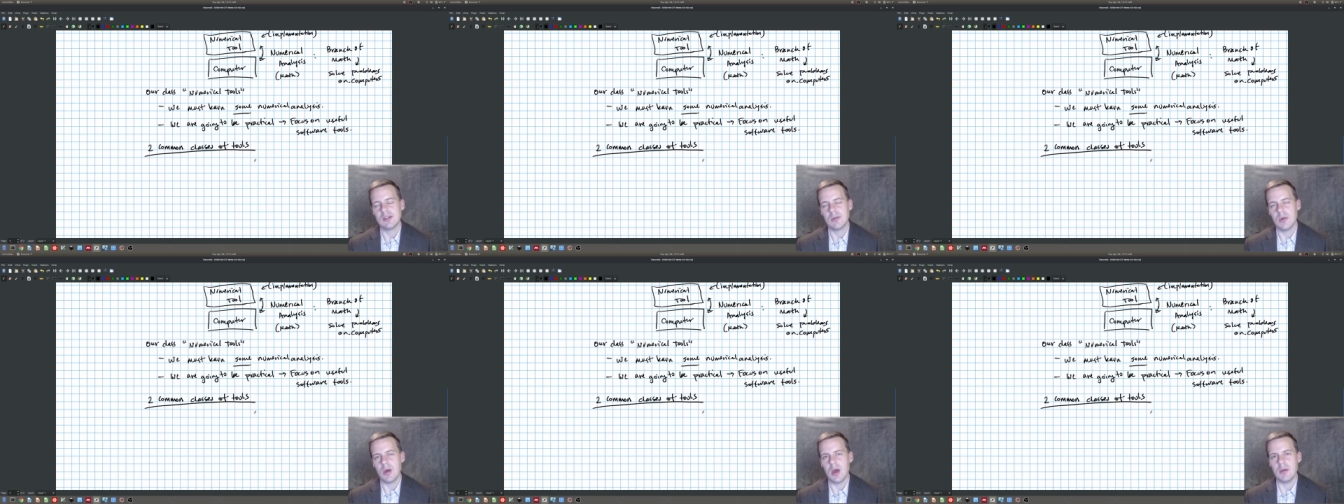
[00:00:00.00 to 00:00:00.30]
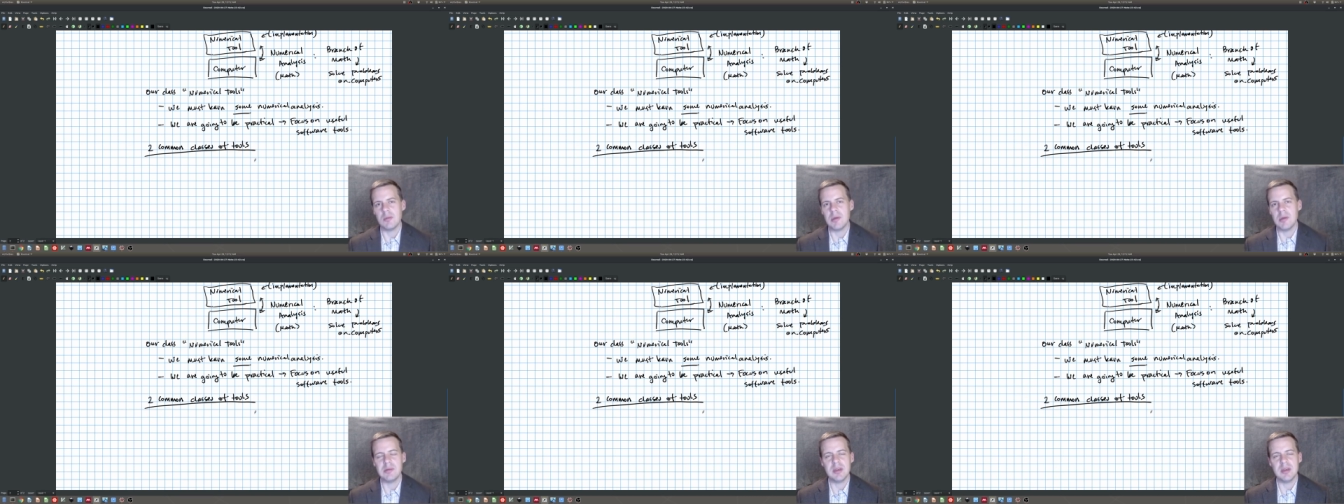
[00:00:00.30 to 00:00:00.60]

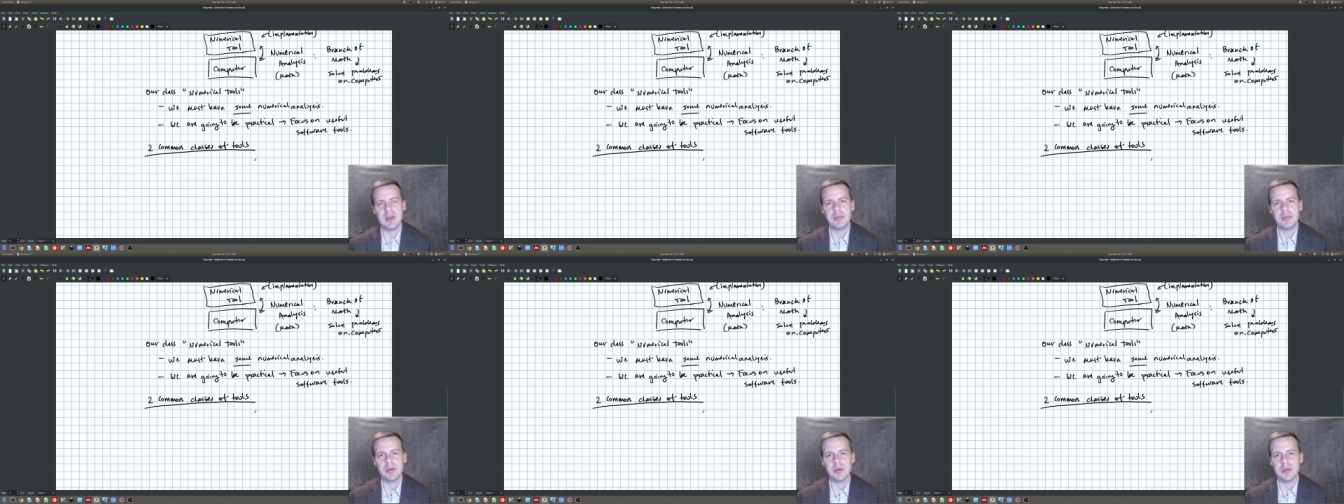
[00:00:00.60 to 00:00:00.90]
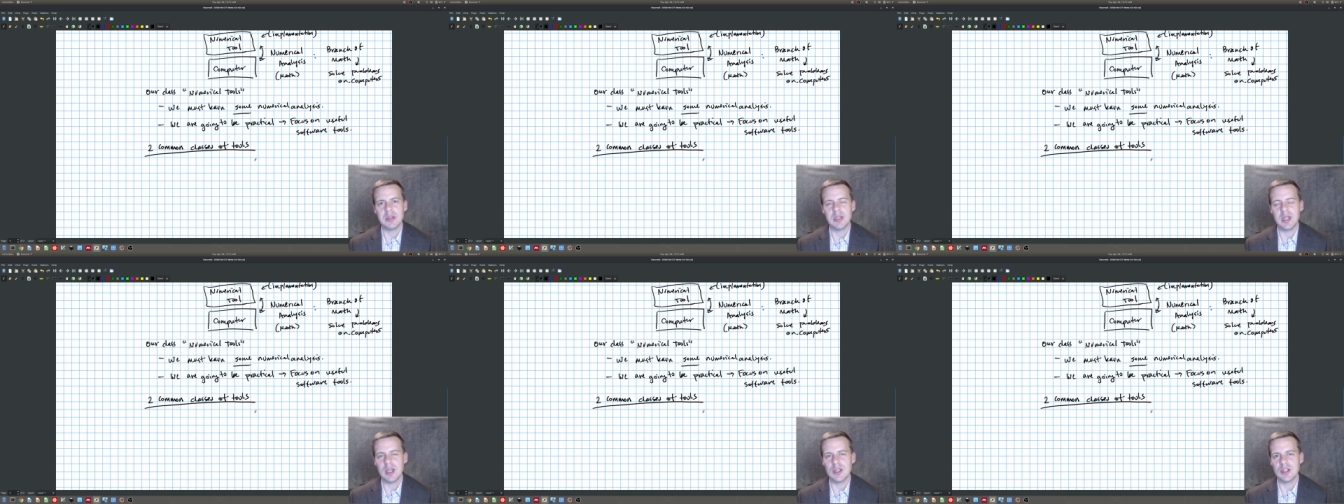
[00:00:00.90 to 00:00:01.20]
maybe
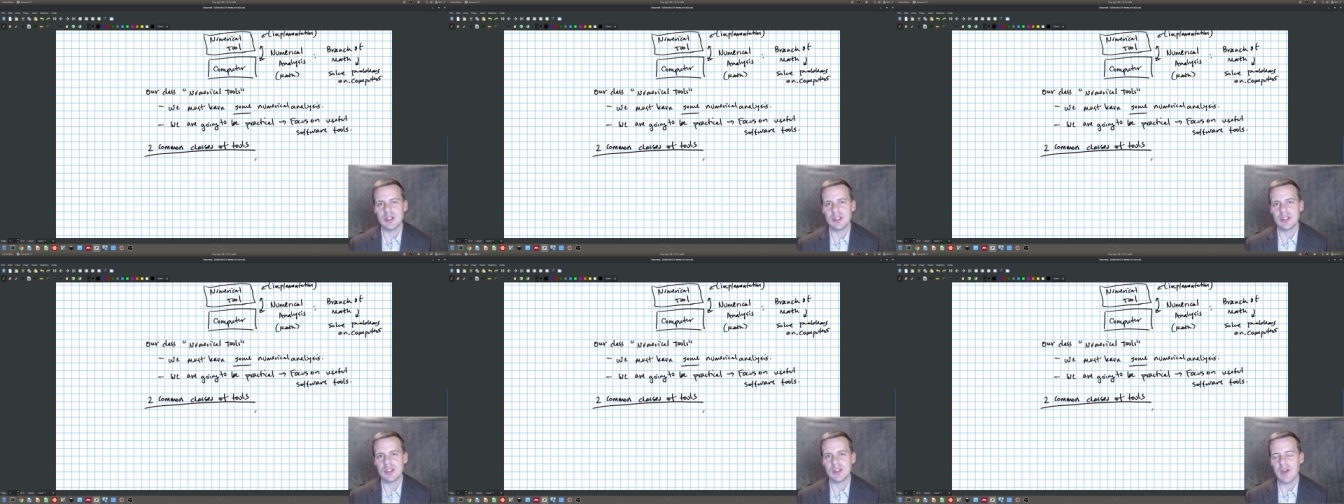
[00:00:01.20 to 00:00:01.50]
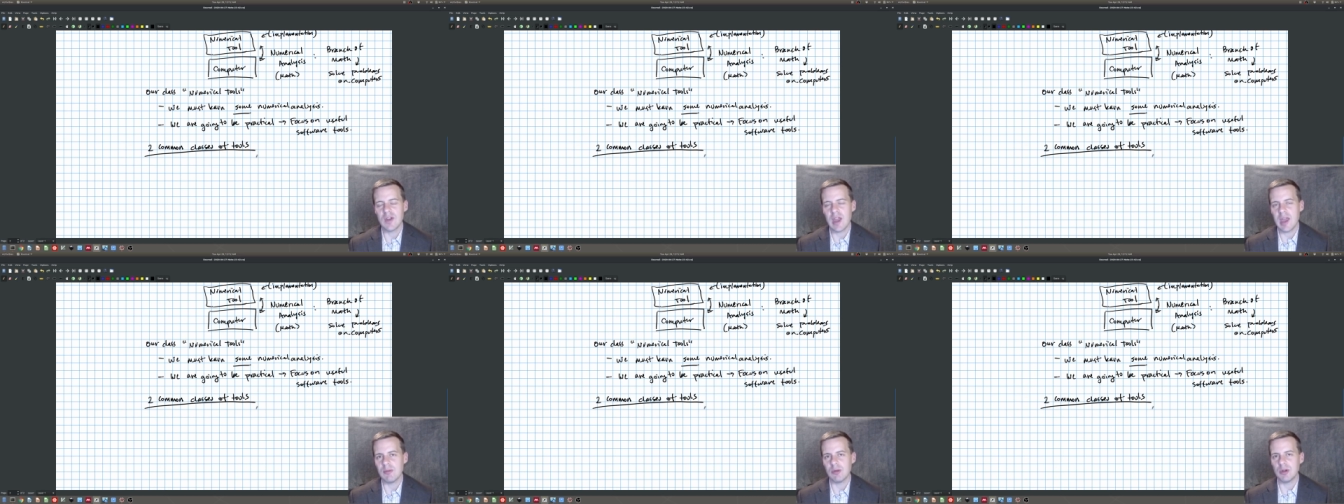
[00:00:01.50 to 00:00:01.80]
implementations of
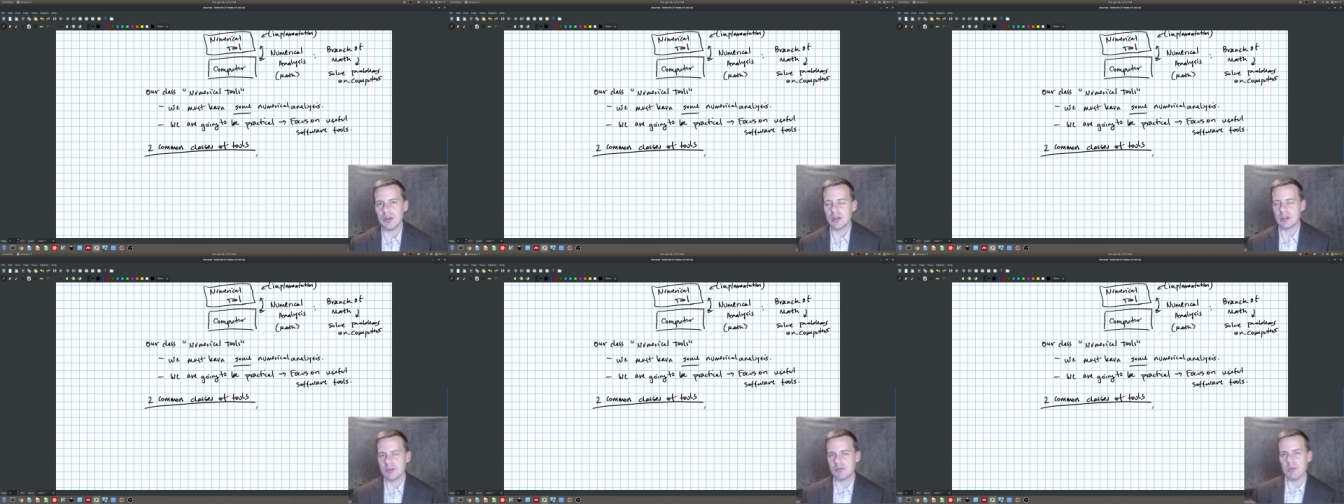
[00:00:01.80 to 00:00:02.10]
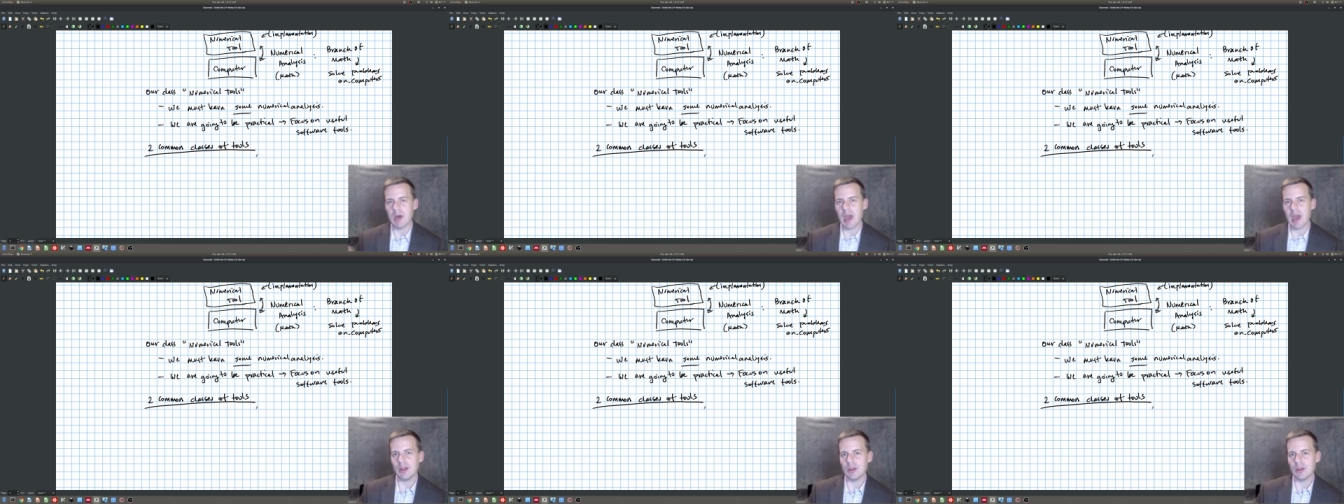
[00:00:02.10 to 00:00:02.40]
hammer, there's
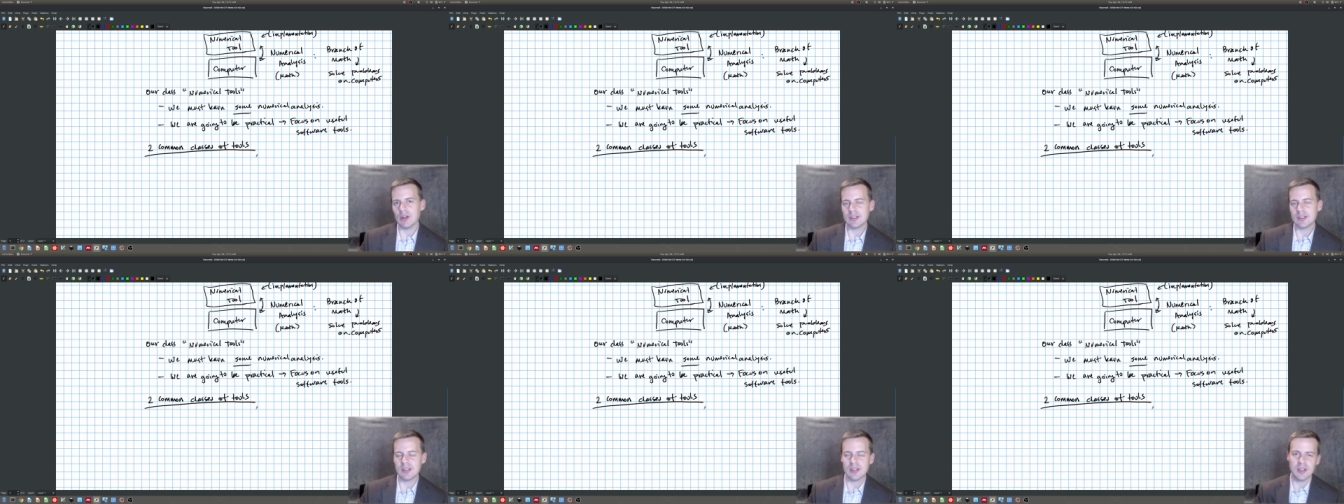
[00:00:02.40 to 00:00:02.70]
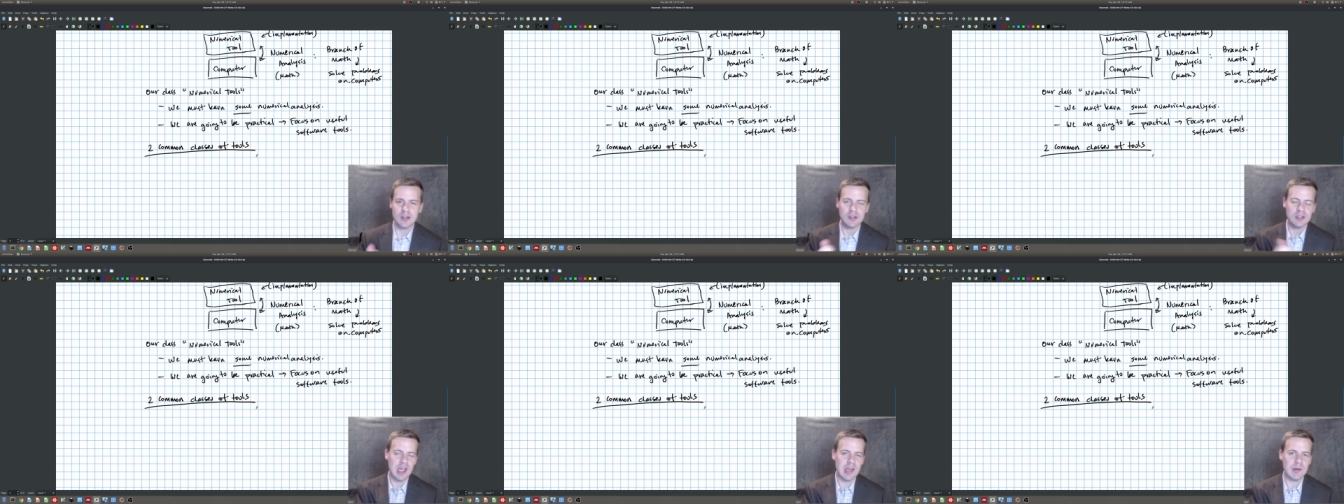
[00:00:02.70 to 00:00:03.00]
mallets and there's
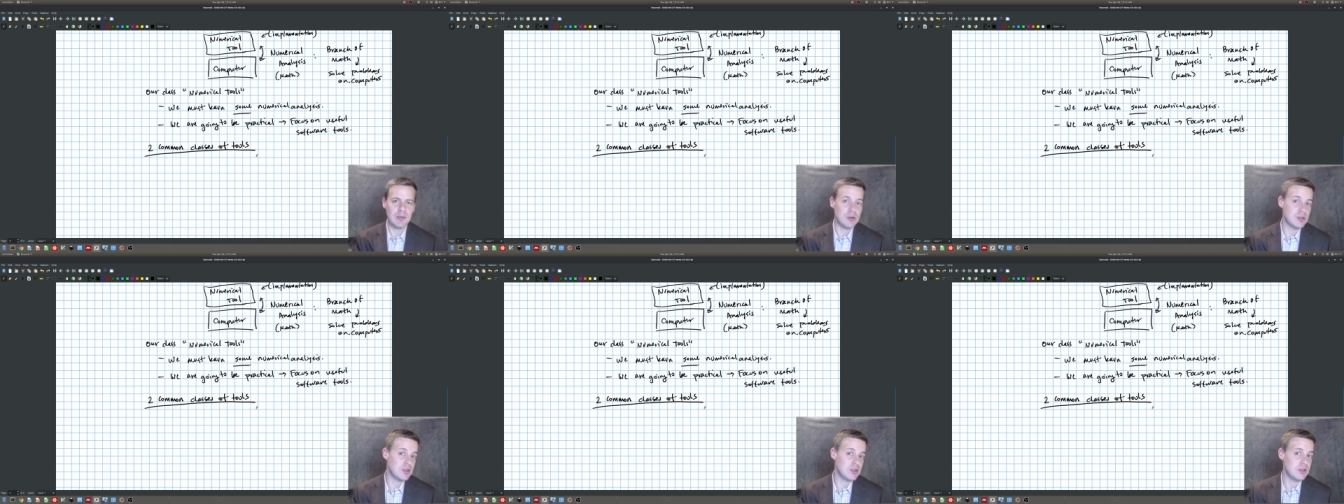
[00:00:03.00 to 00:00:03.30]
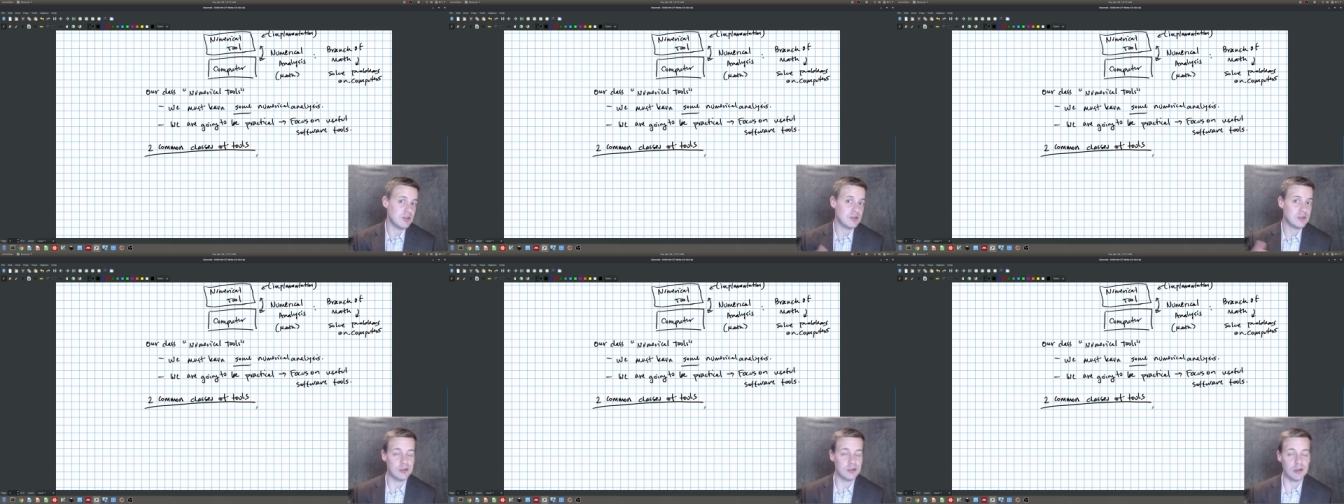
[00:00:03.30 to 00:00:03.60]
hammers and
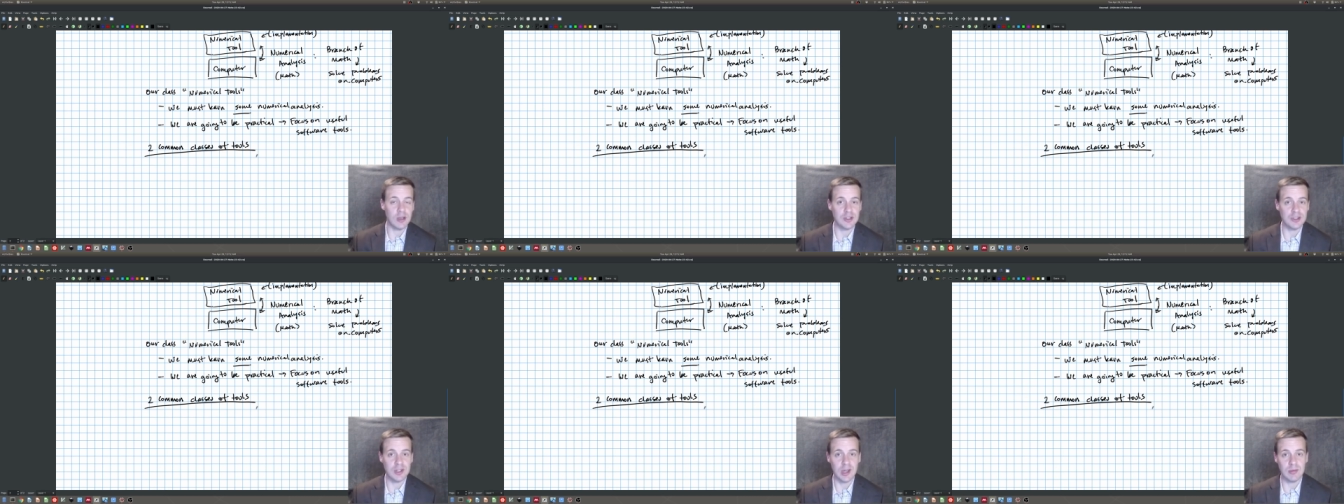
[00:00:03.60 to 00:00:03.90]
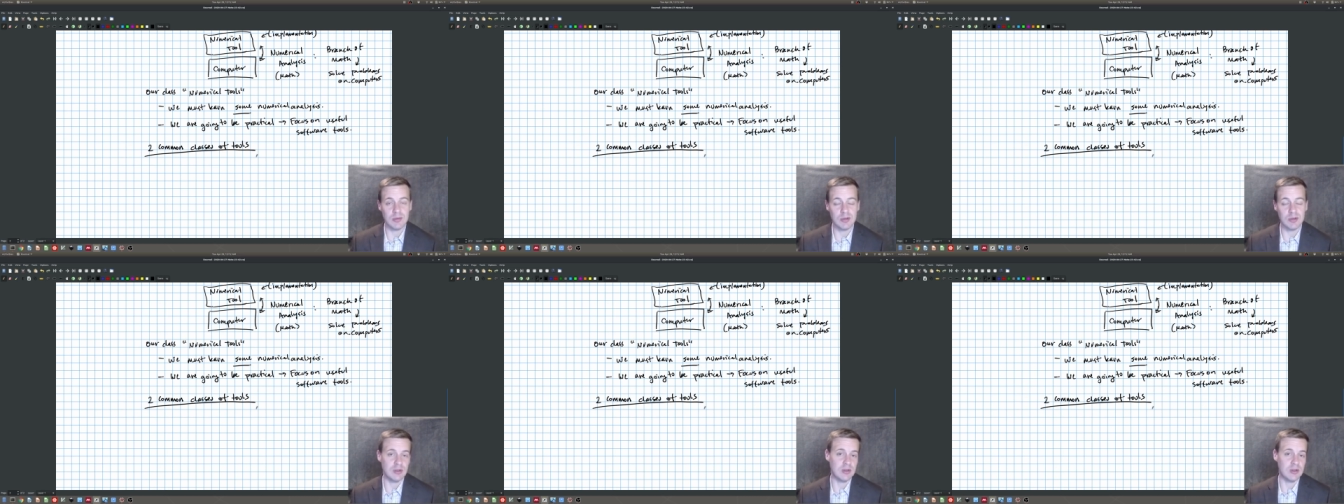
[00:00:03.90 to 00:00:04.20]
there's
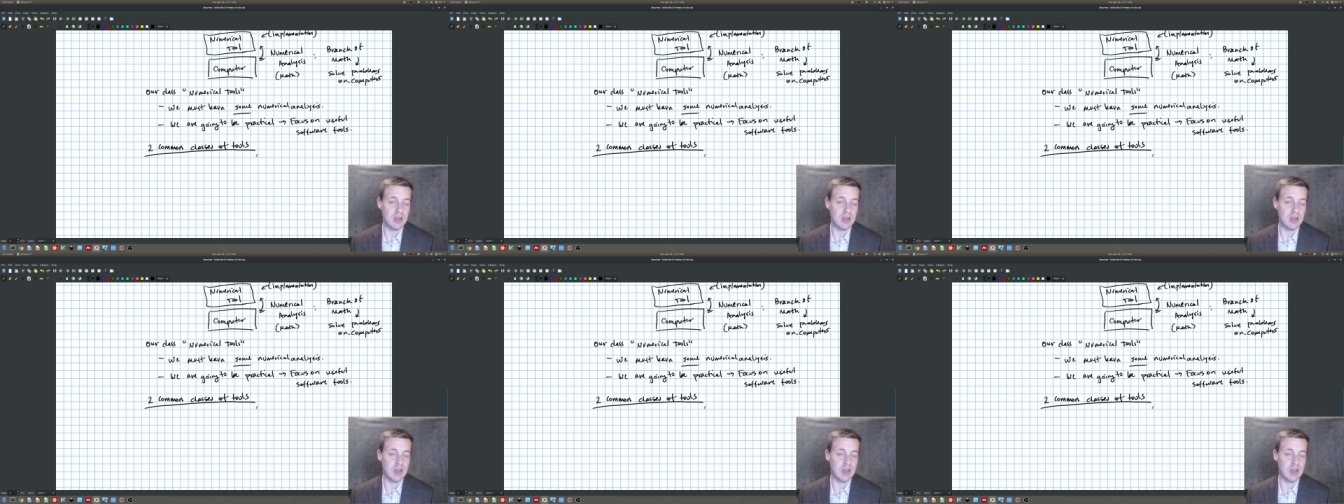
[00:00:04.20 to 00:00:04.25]
sledgehammers, okay,